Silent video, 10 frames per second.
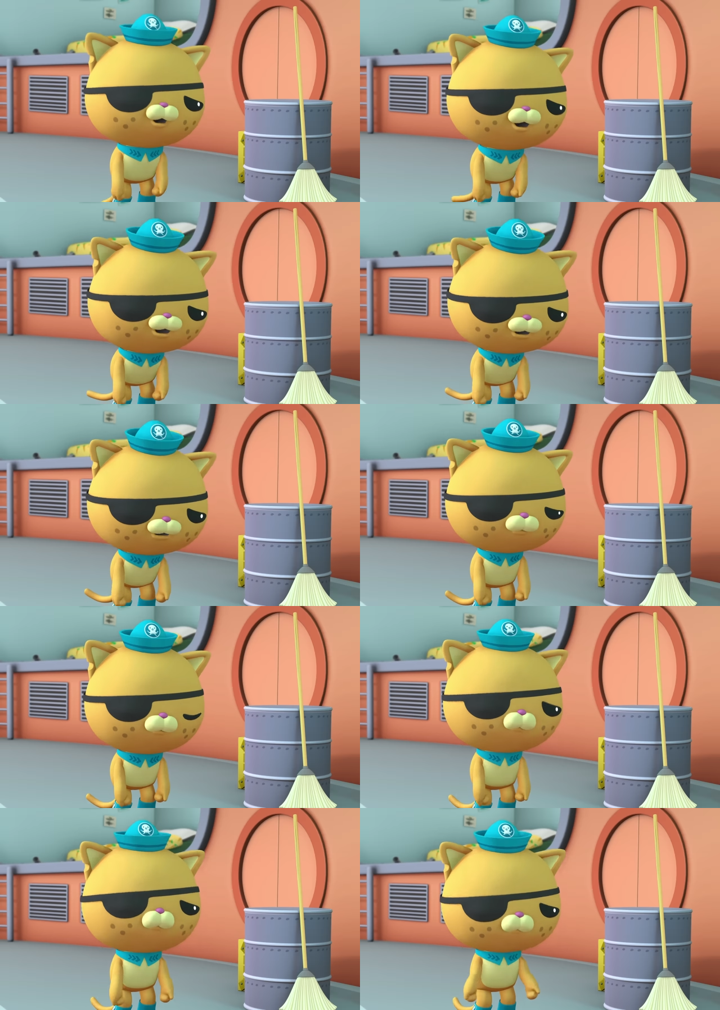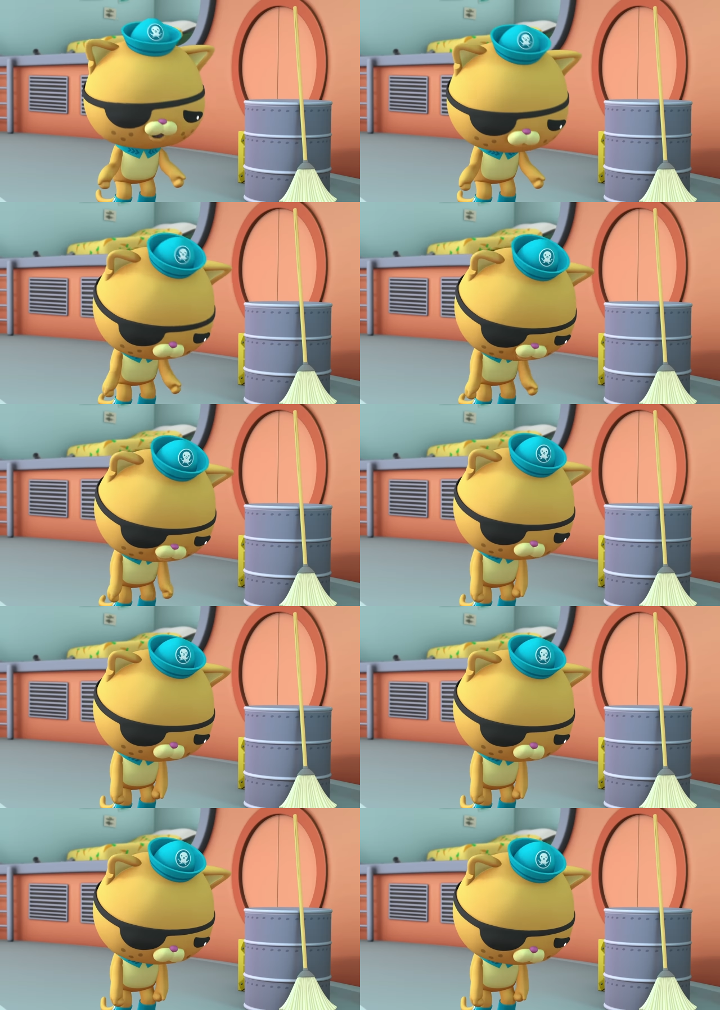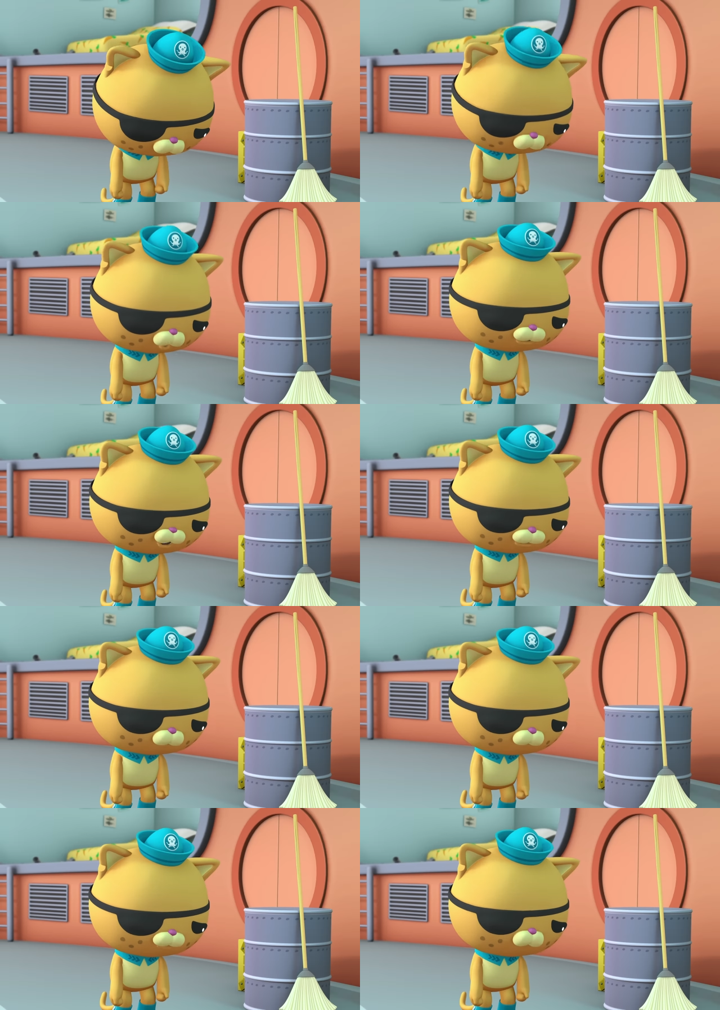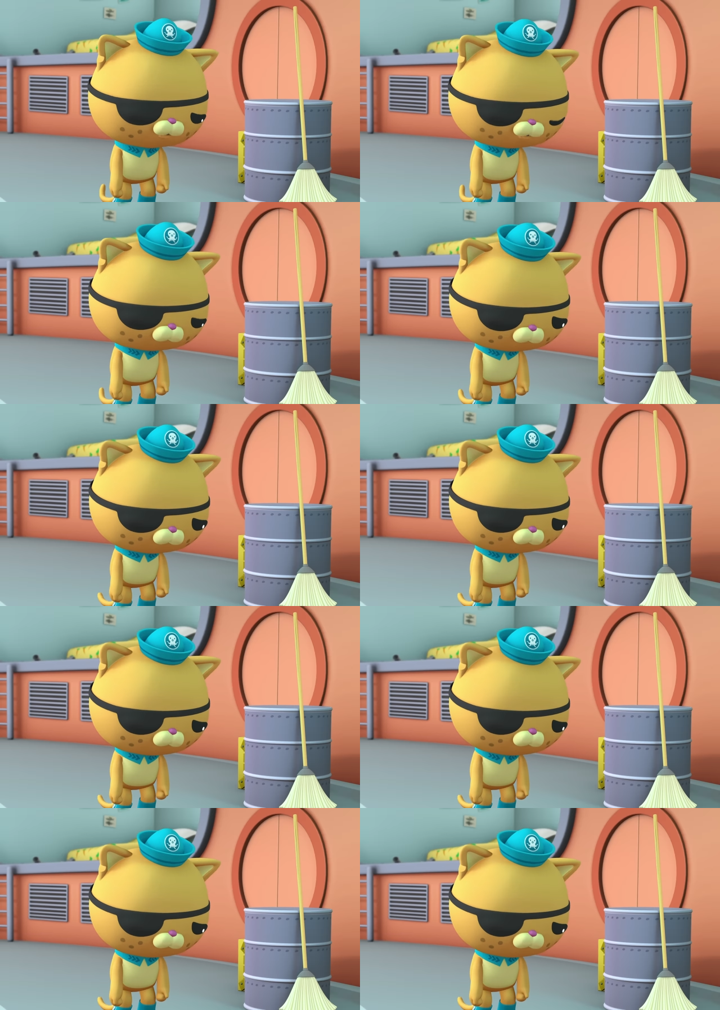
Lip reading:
[unreadable: no face in view]